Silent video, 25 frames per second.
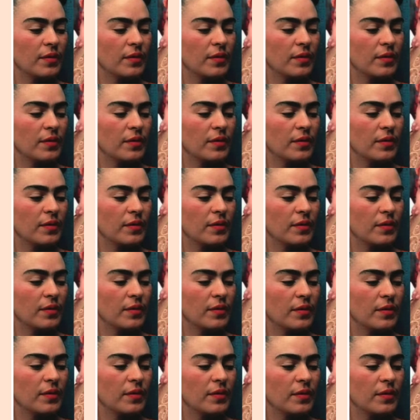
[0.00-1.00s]

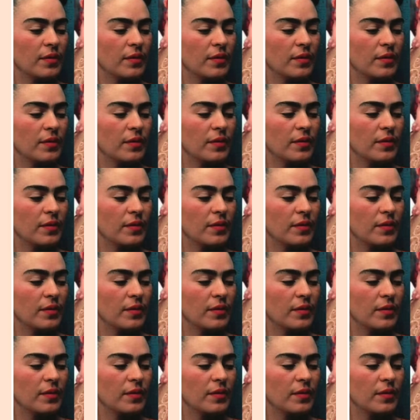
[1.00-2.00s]

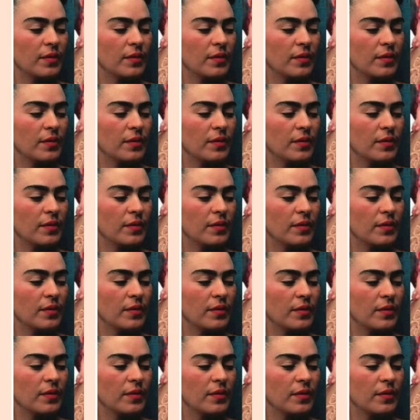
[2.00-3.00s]

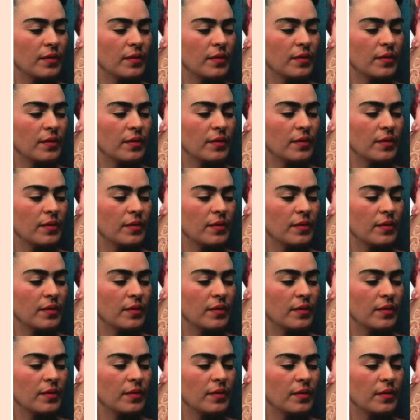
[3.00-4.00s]

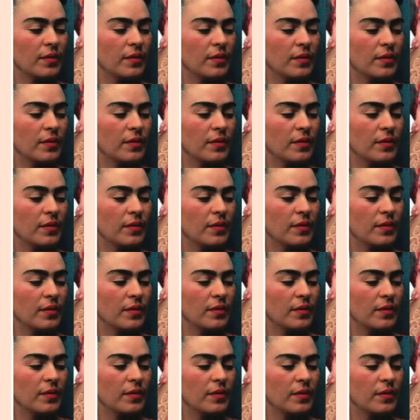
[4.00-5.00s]

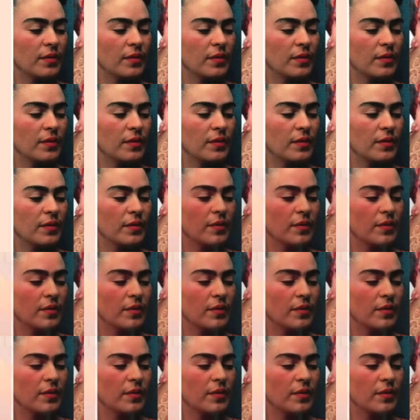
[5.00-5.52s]
(not speaking)